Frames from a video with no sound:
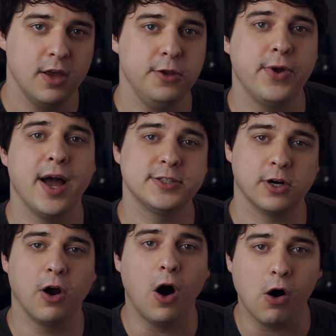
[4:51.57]
You guys
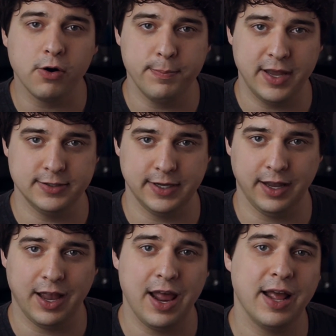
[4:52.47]
are all
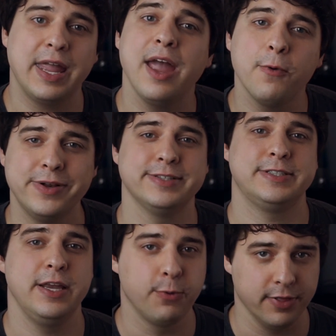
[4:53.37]
amazing, and I can't wait to
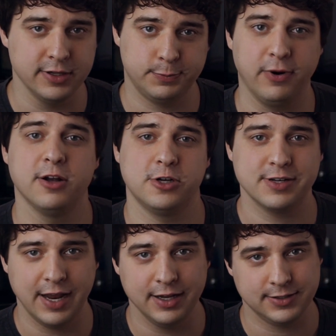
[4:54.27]
see where this
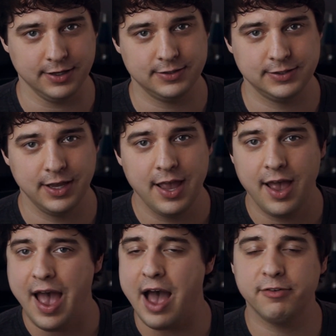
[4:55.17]
project takes us.
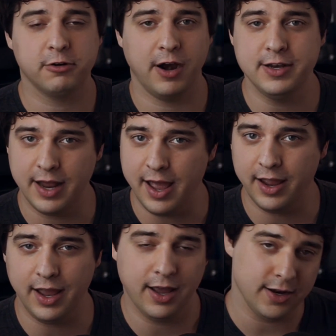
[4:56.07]
Have a great
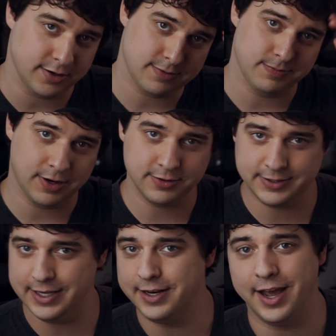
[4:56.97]
day, and I'll
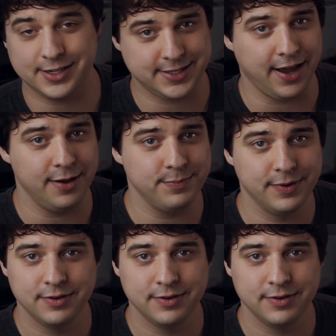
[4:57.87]
see you next time.